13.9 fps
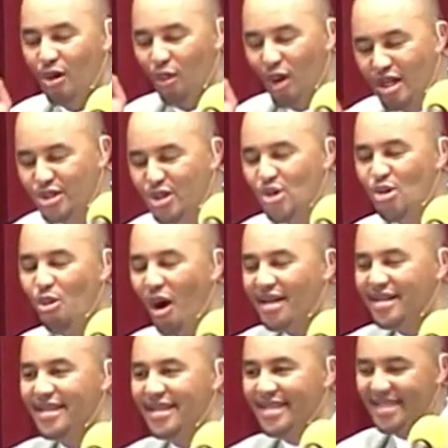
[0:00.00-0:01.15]

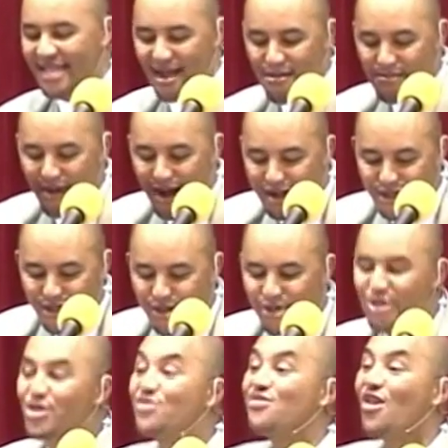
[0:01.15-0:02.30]
wonders among you
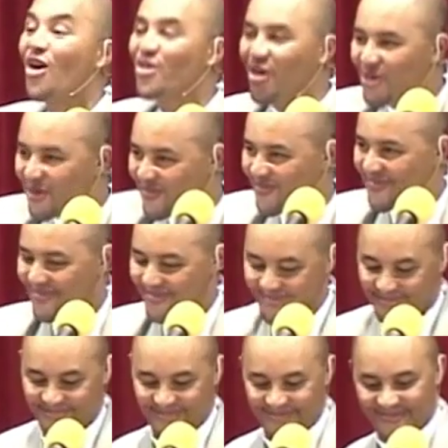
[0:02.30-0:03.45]
tomorrow.
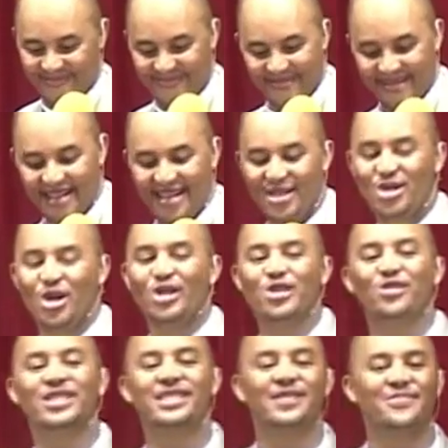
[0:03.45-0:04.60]

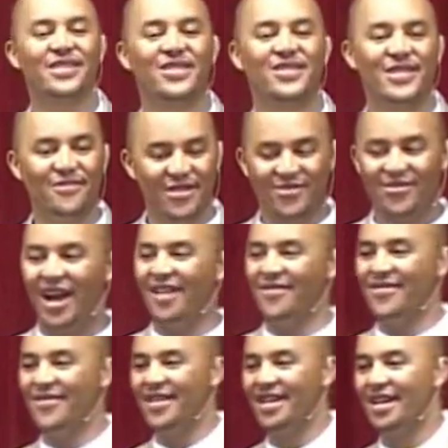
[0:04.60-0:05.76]
Joshua chapter 3 verse 5.
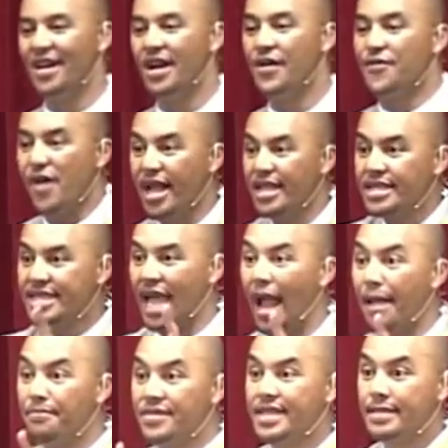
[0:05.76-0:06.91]
Friends,
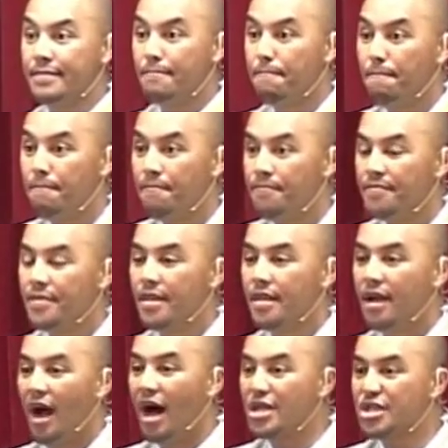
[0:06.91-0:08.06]
I'm
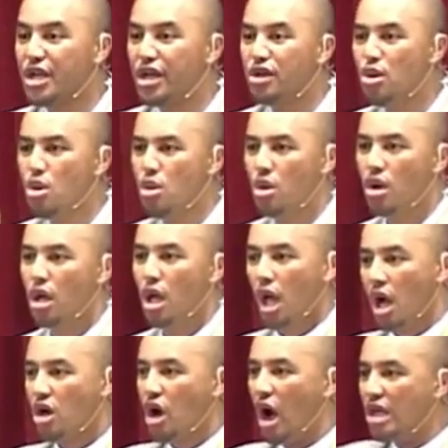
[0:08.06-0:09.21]
asking you,
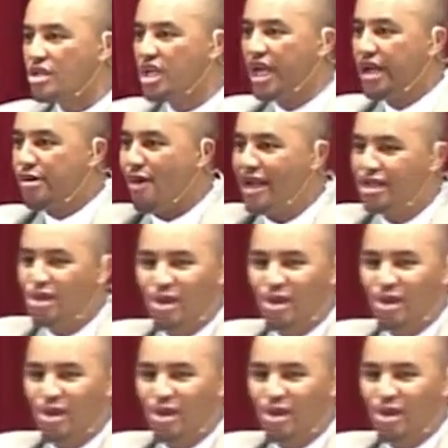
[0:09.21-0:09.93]
consecrate